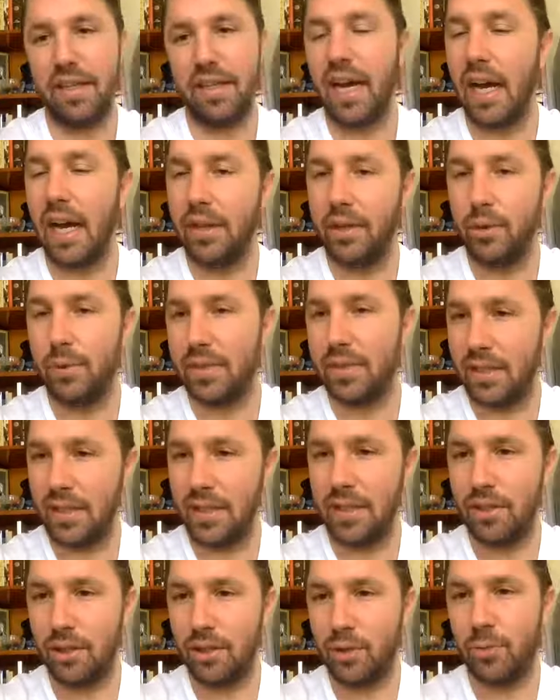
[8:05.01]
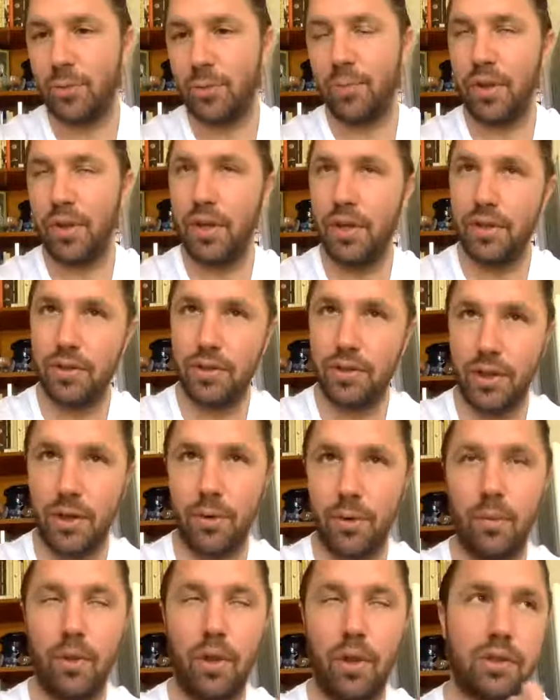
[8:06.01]
dhatu is a tissue.
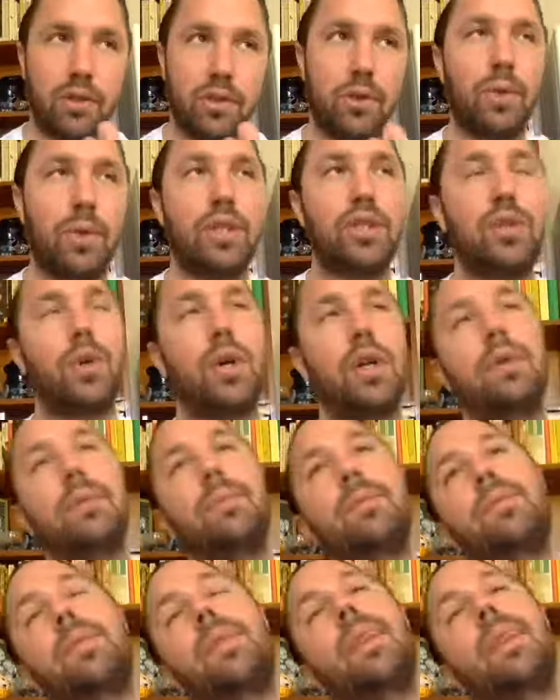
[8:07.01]
So long story short,